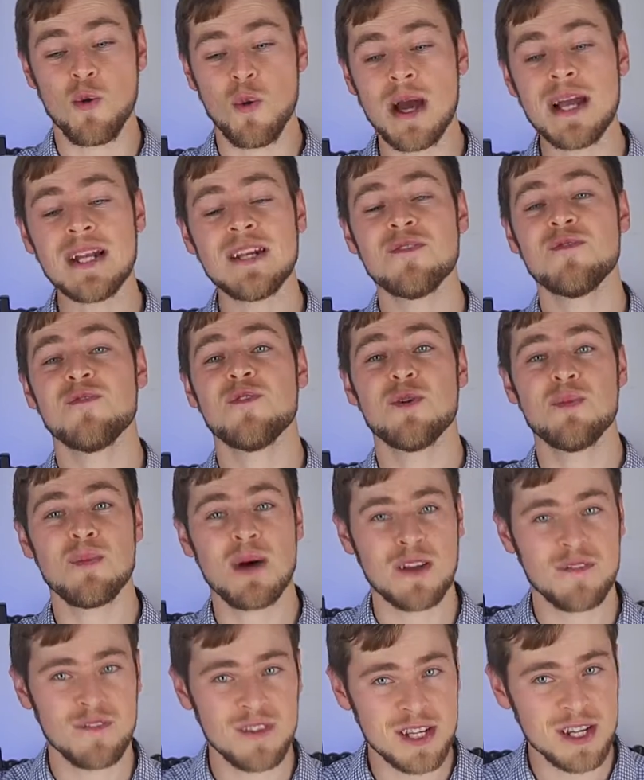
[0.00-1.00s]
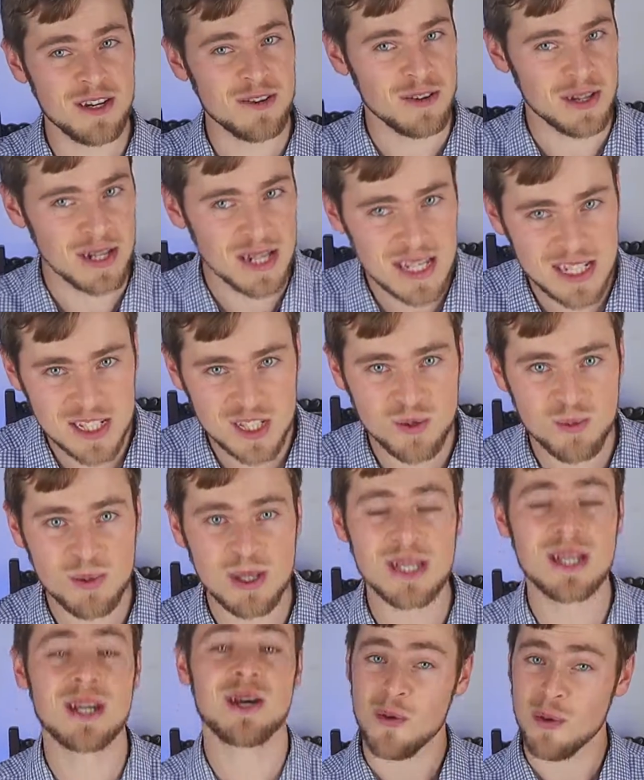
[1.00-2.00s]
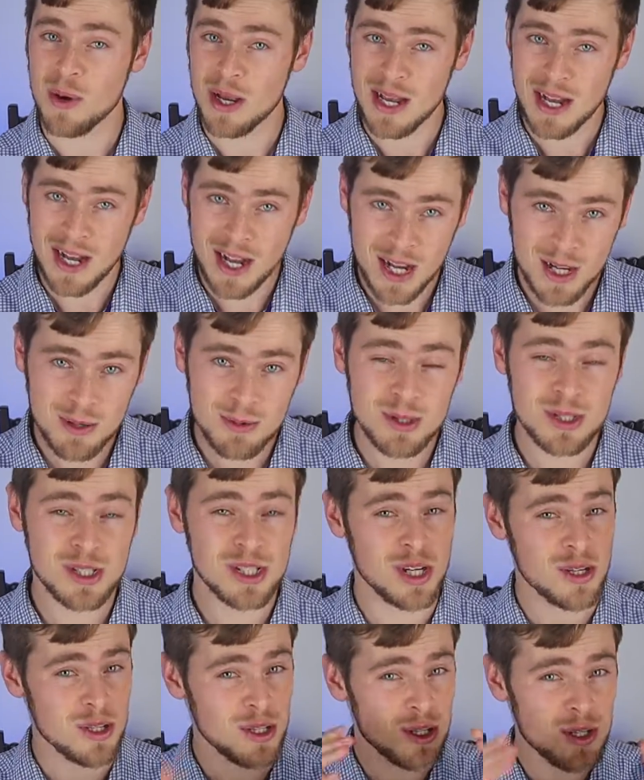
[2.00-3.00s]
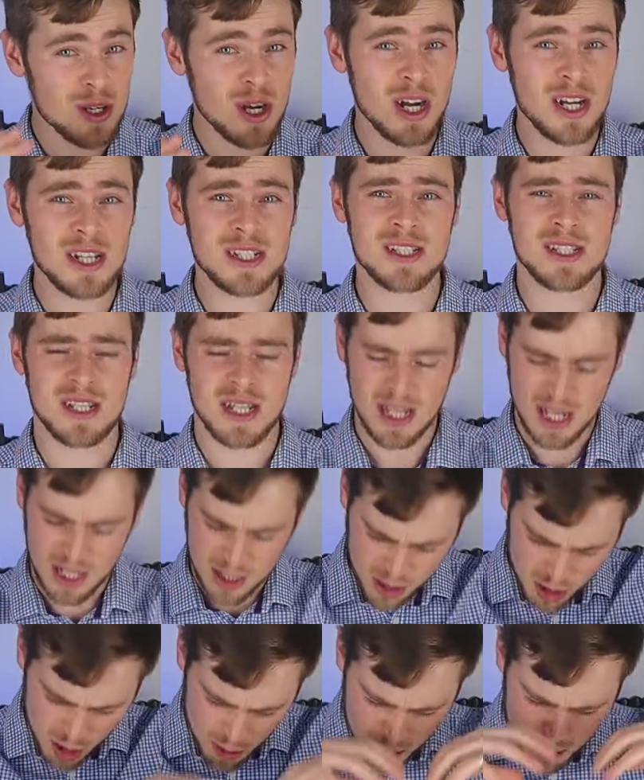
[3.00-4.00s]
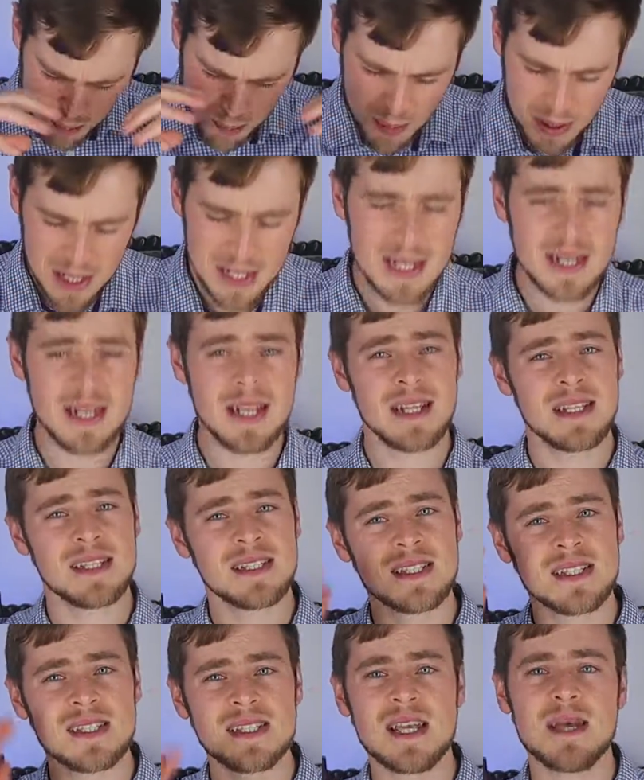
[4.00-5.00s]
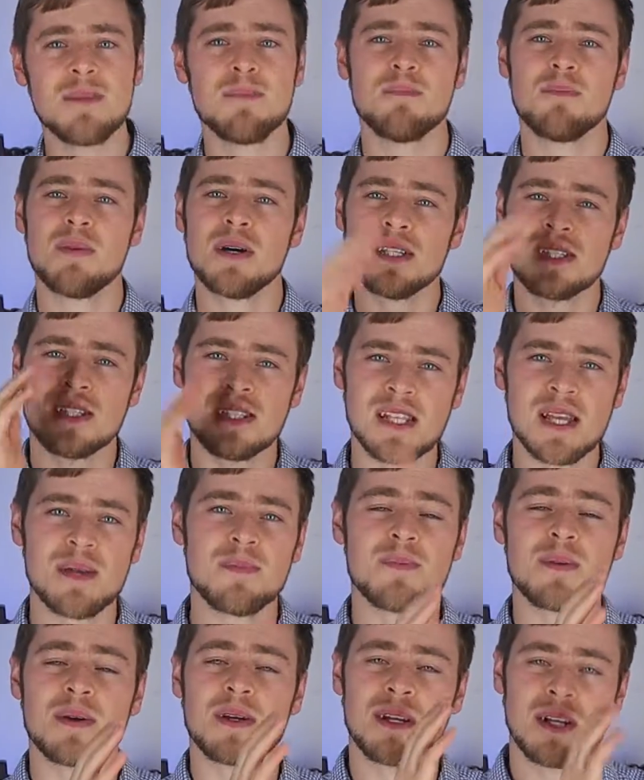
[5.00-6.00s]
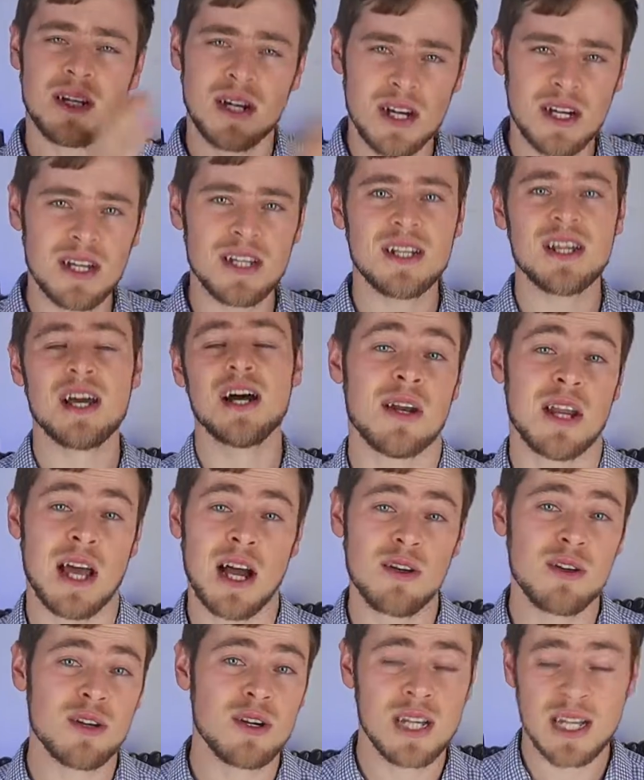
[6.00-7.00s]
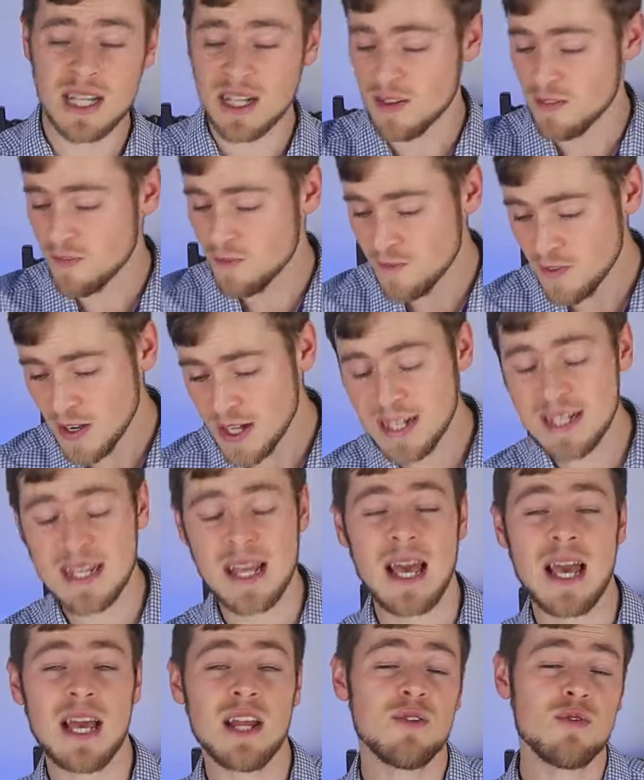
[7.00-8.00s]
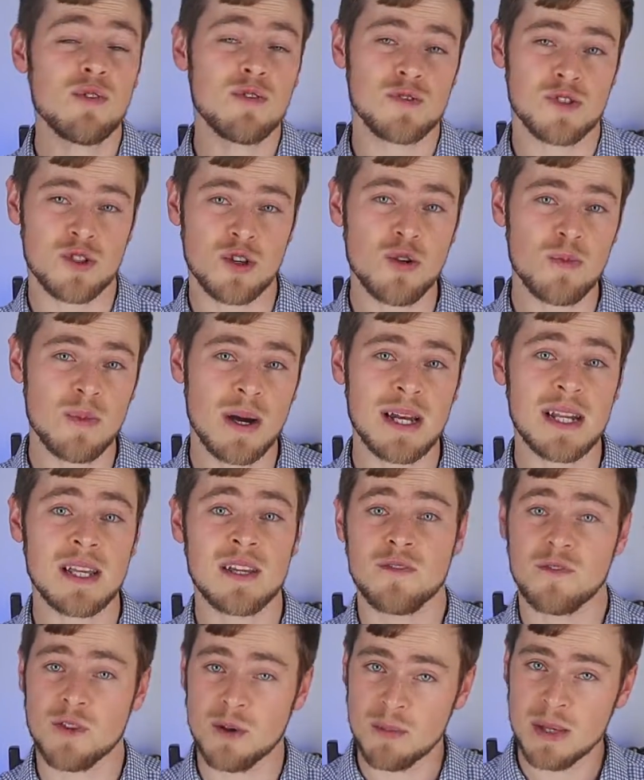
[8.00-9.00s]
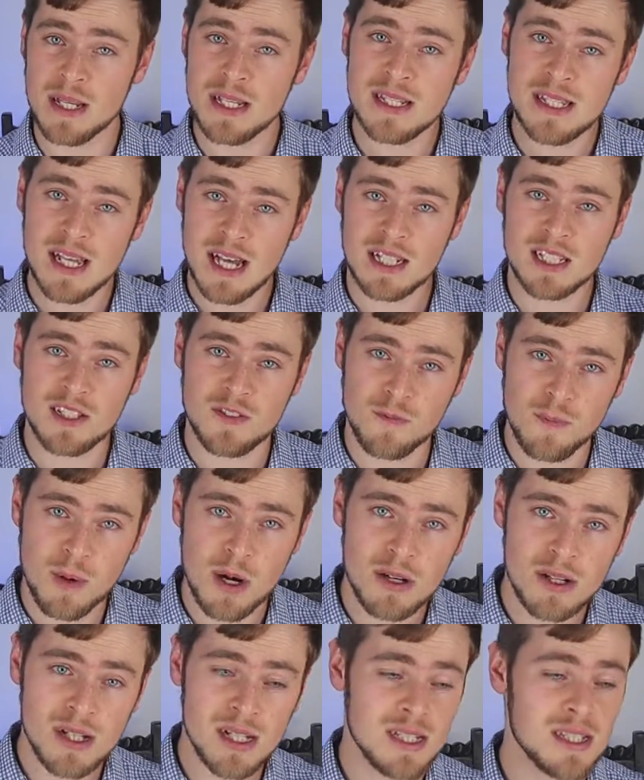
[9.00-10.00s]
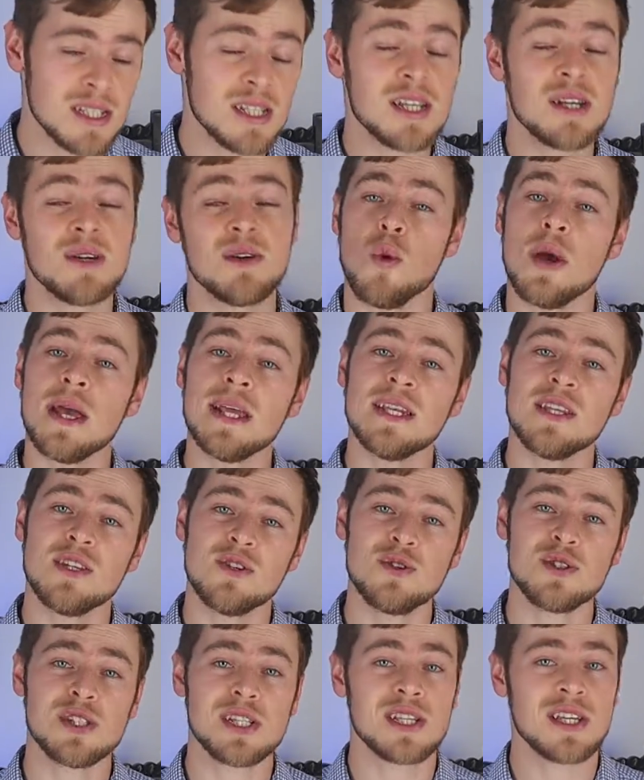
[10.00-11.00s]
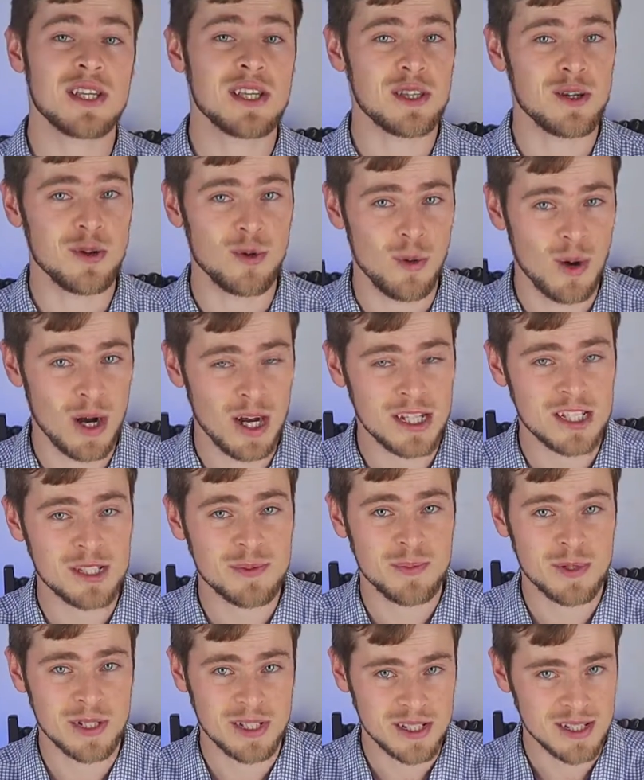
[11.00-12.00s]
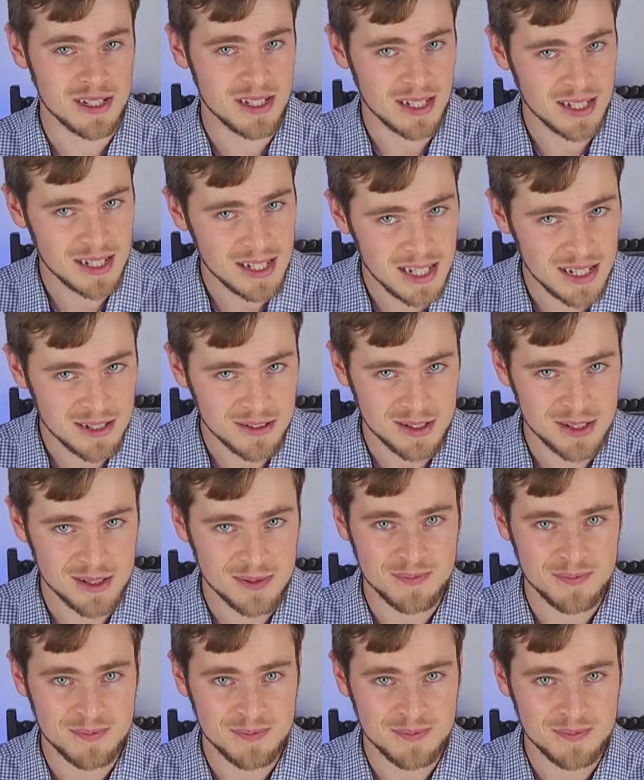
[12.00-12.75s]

wait for my video next week where I will show you guys a complete step-by-step guide on how you can fund and withdraw money from interactive brokers when using your Wise personal account.